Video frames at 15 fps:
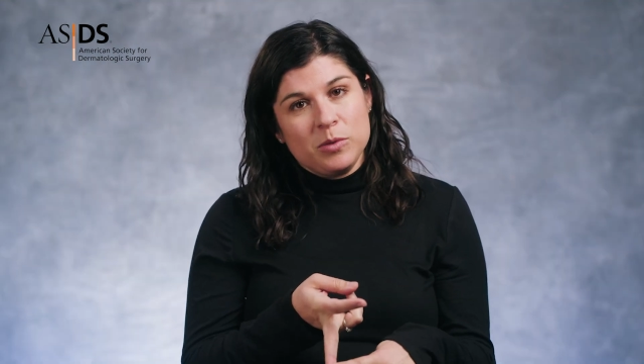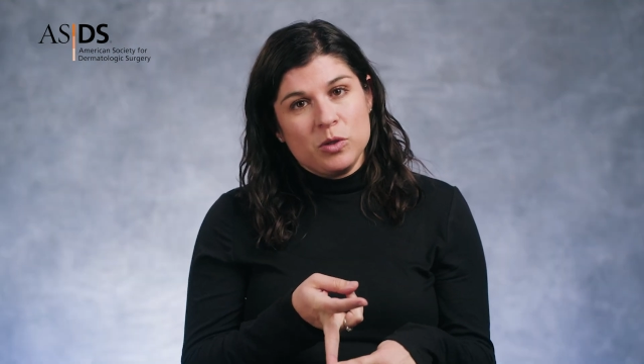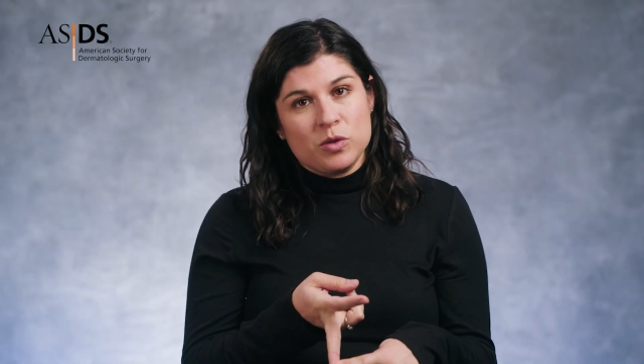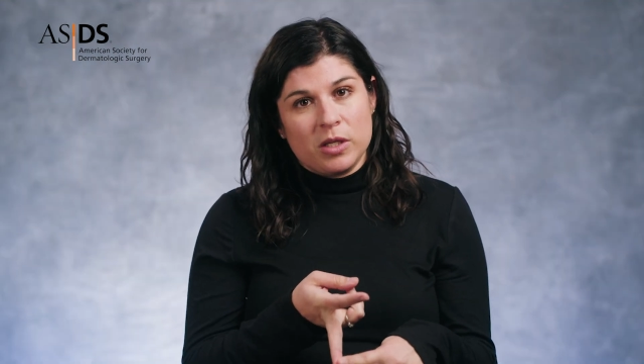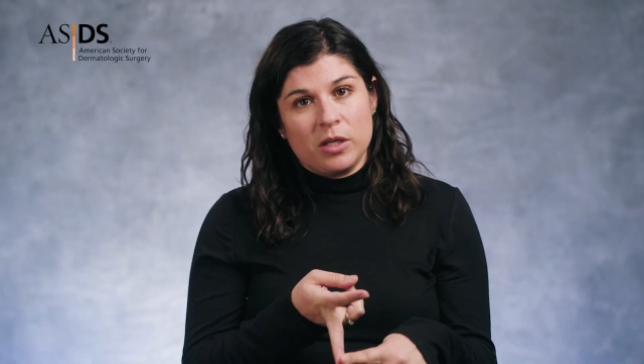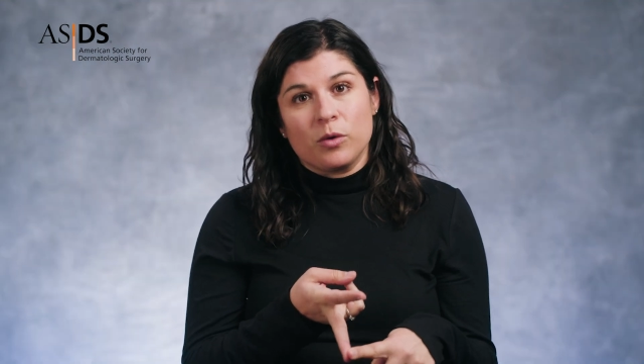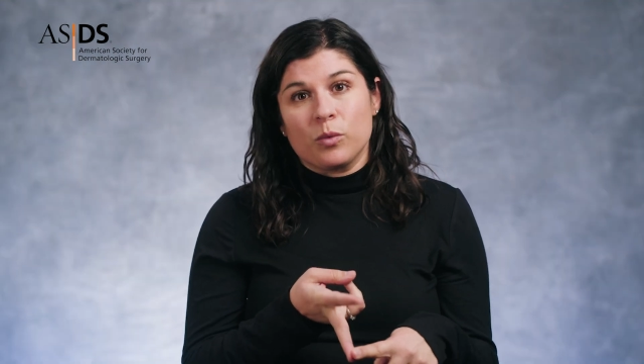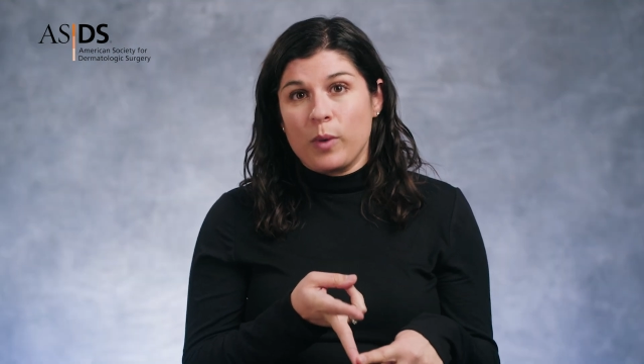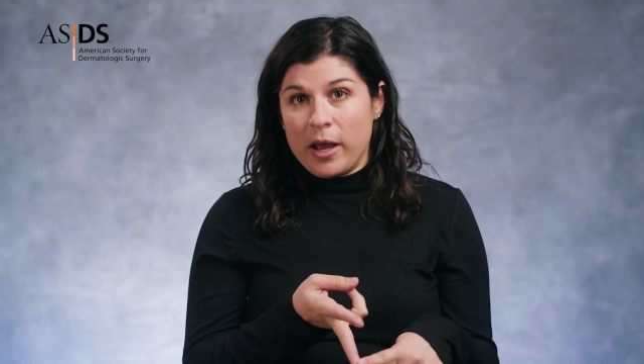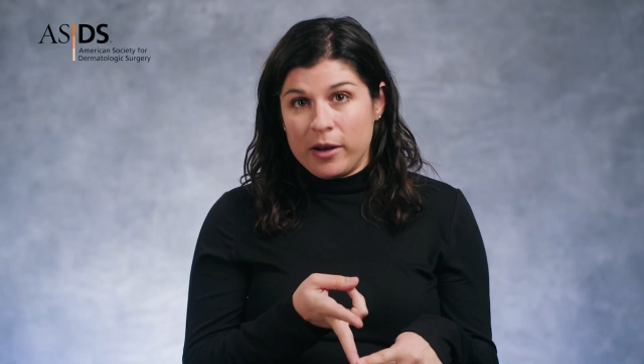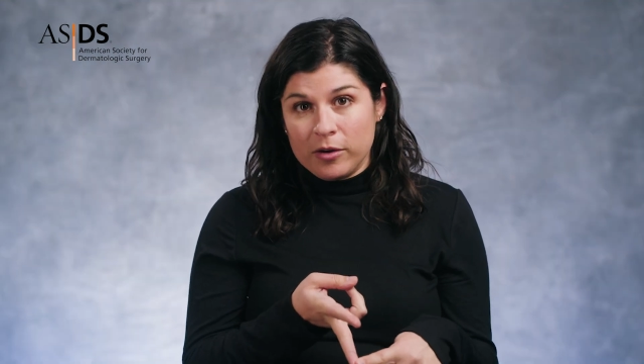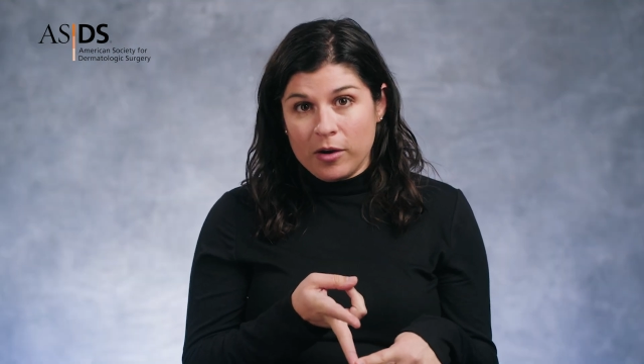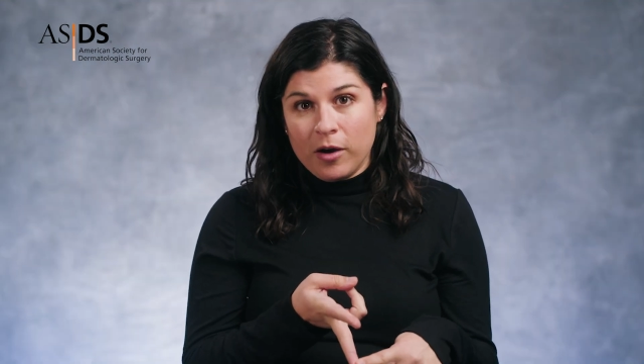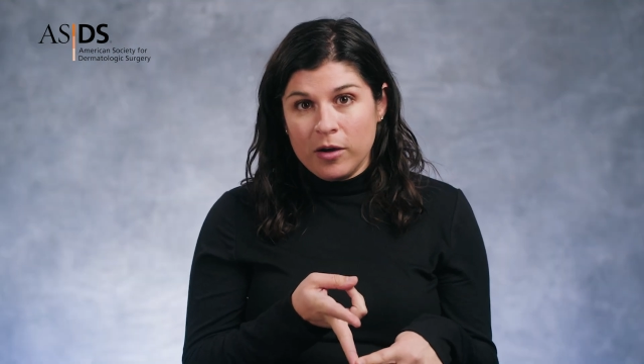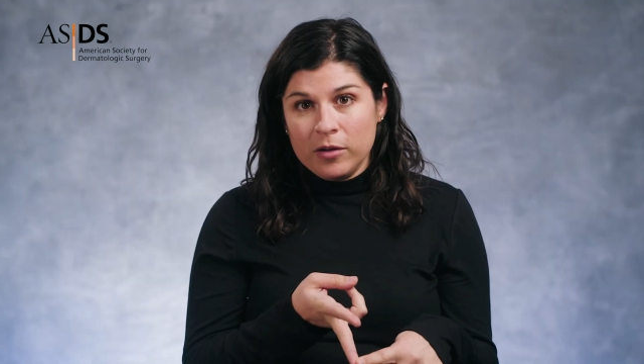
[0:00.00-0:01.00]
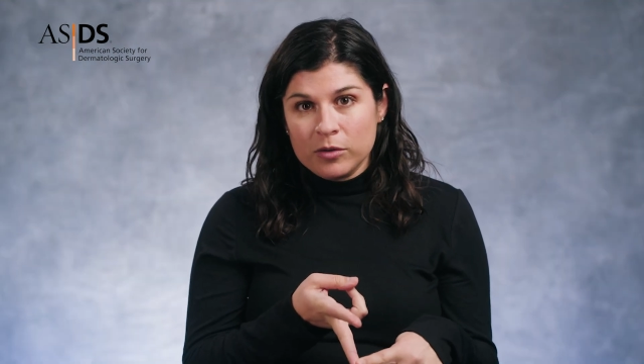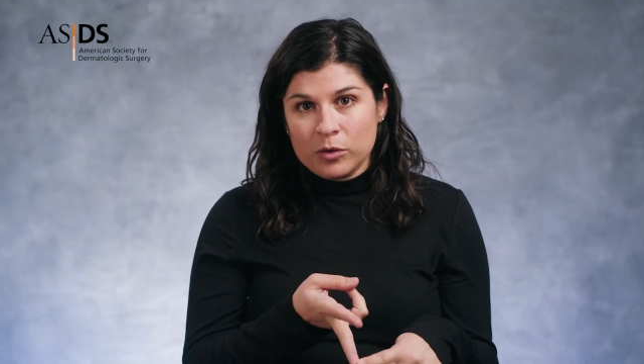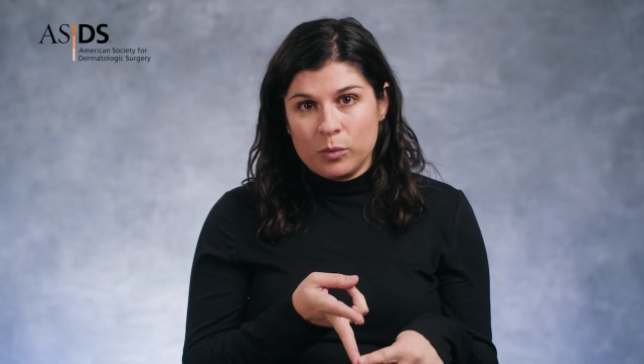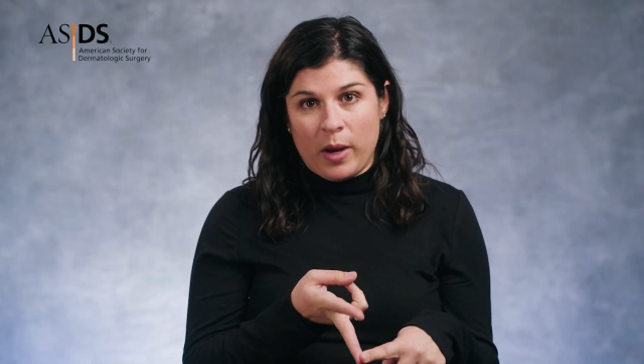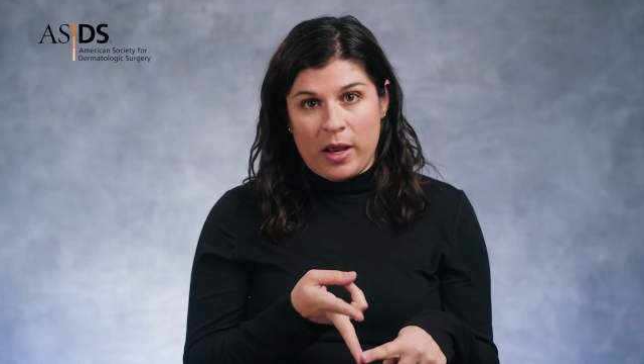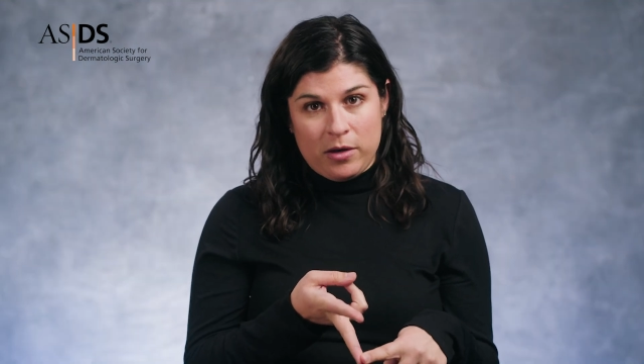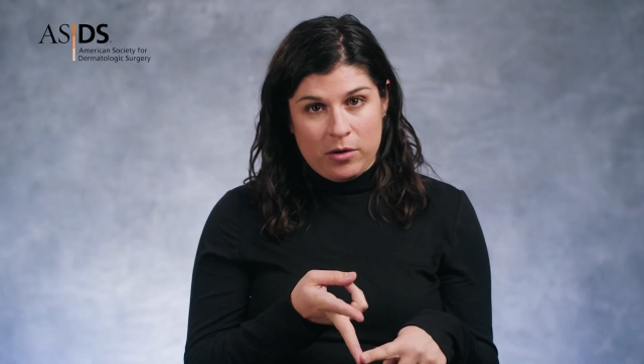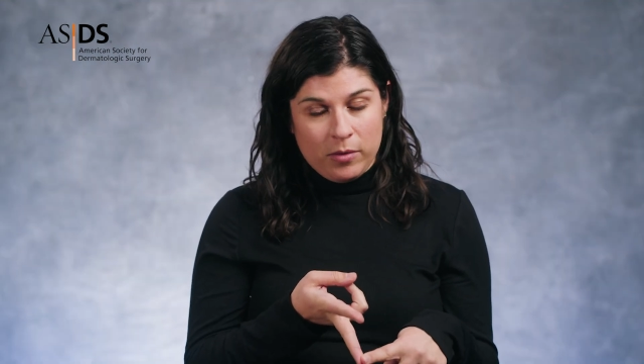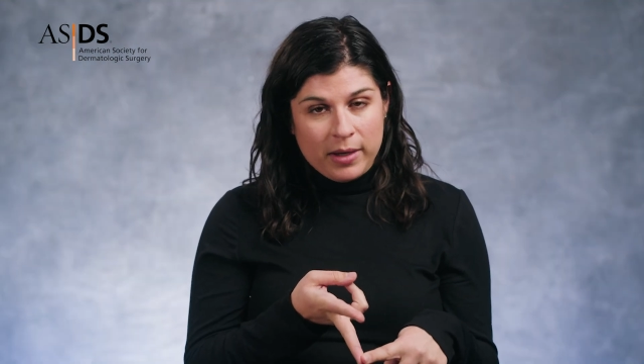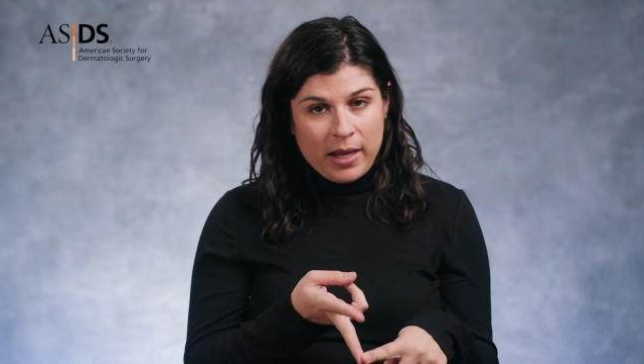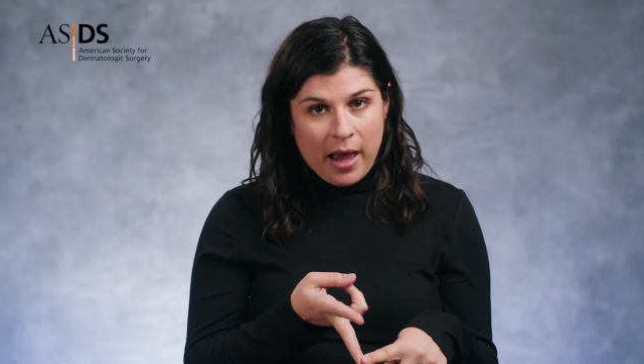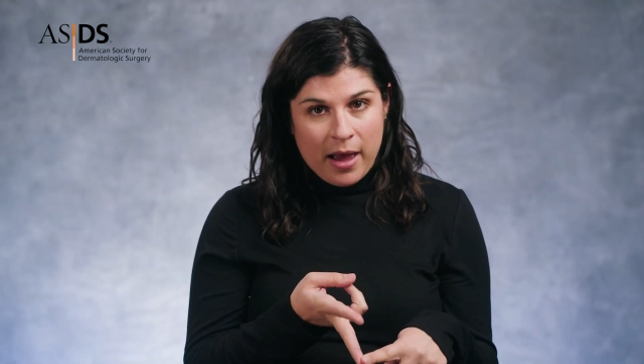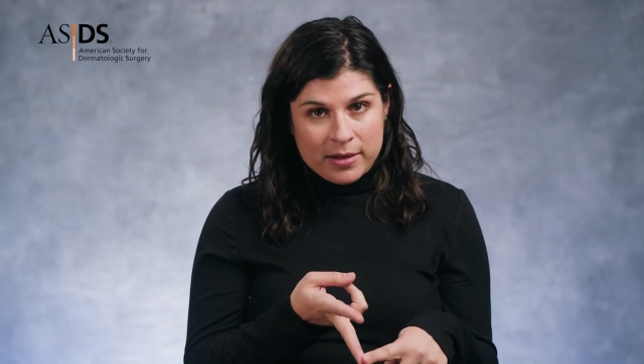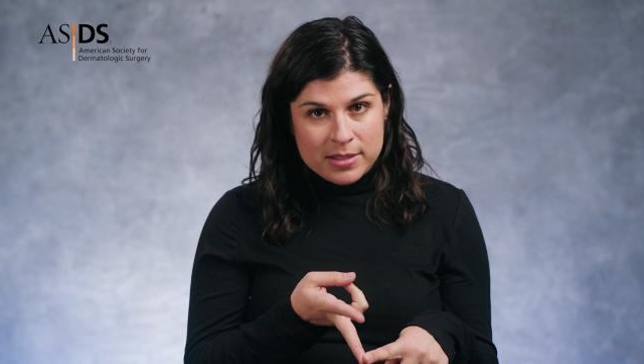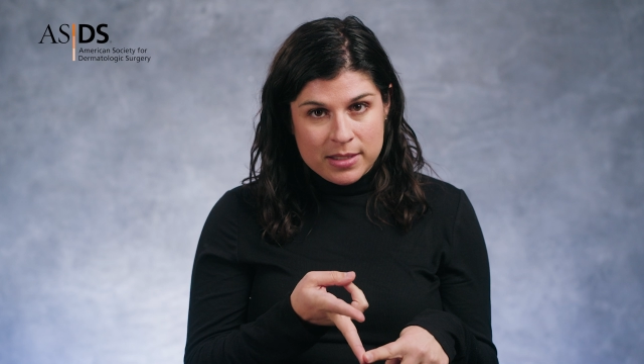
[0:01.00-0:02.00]
using a retinol or retinoic
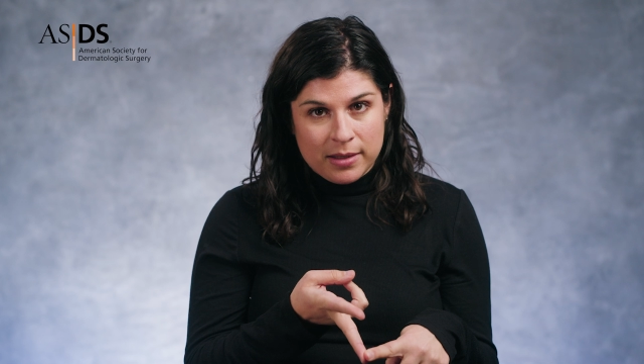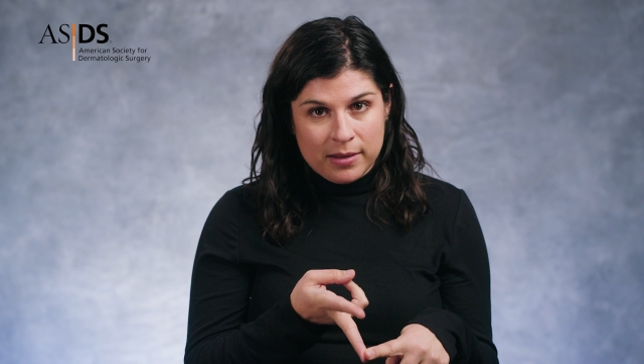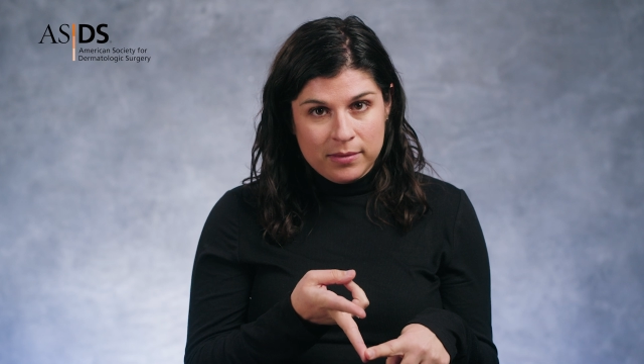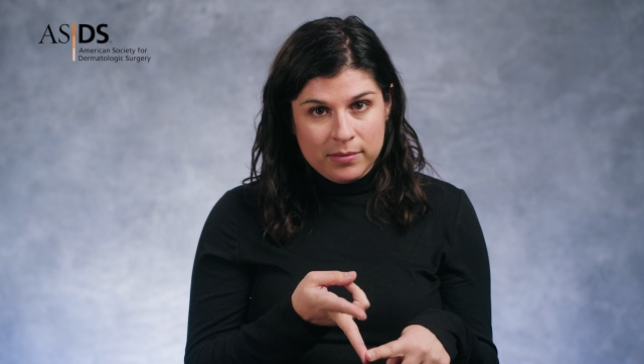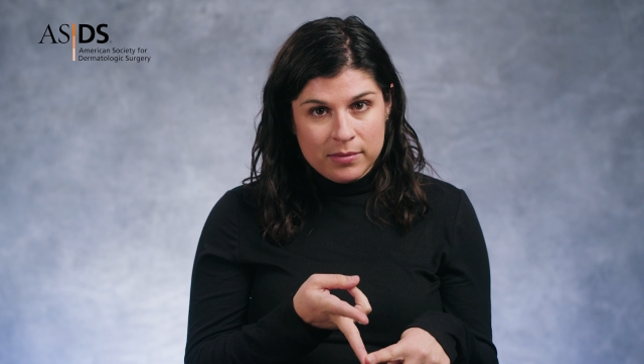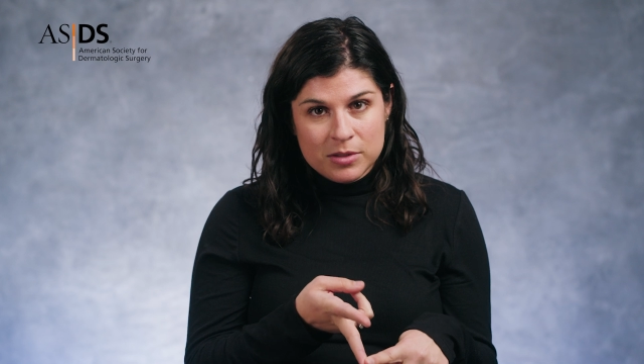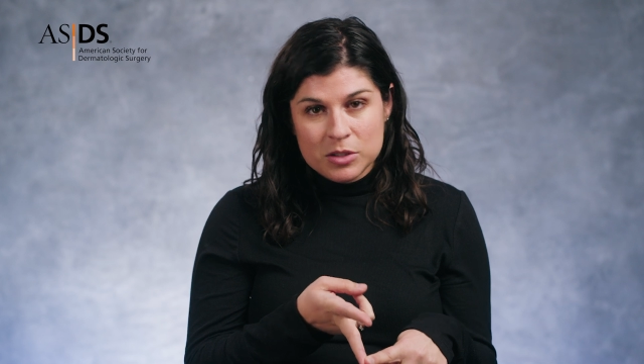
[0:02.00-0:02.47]
acid.